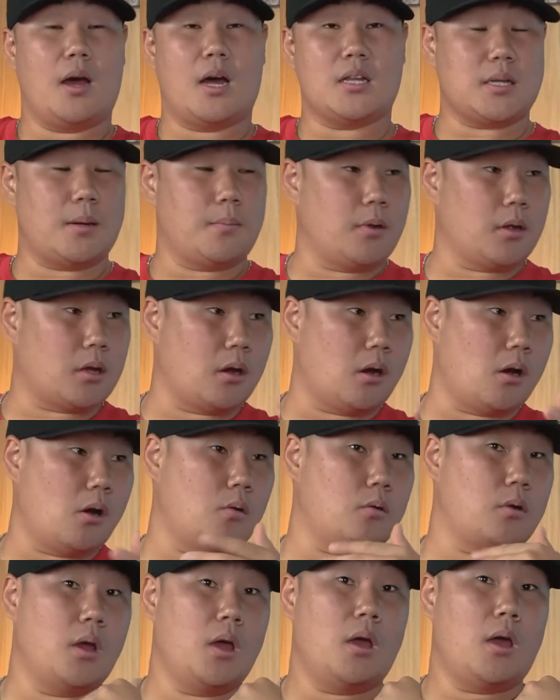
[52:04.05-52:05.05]
I sent him a
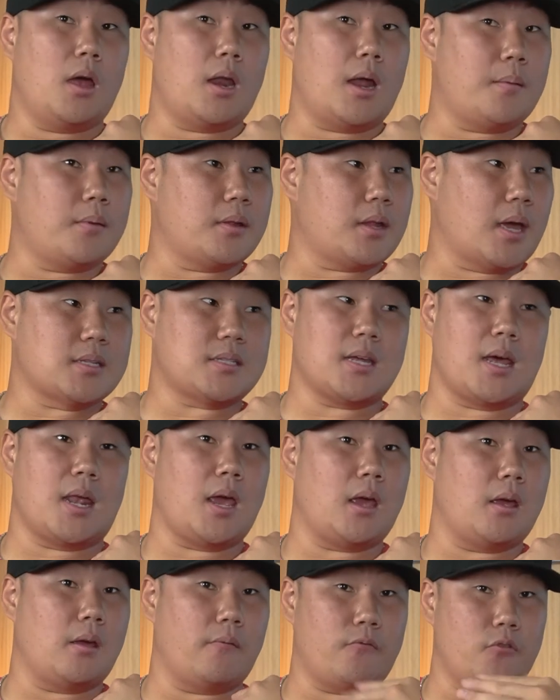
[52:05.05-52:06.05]
code and I said,
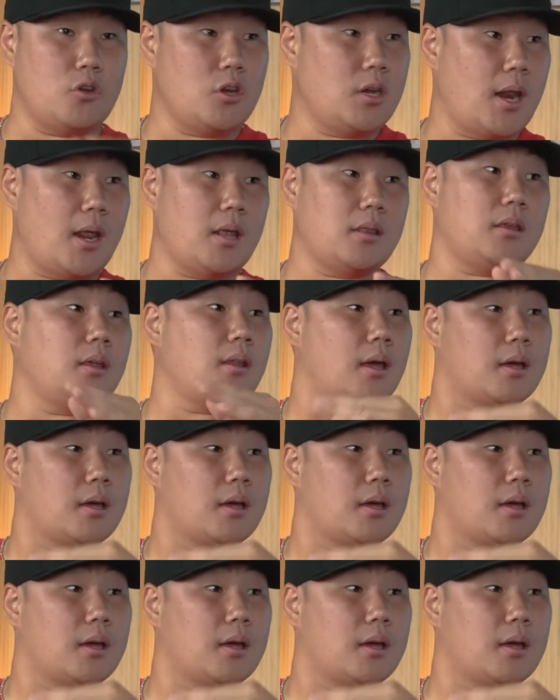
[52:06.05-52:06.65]
hey, if you need anything,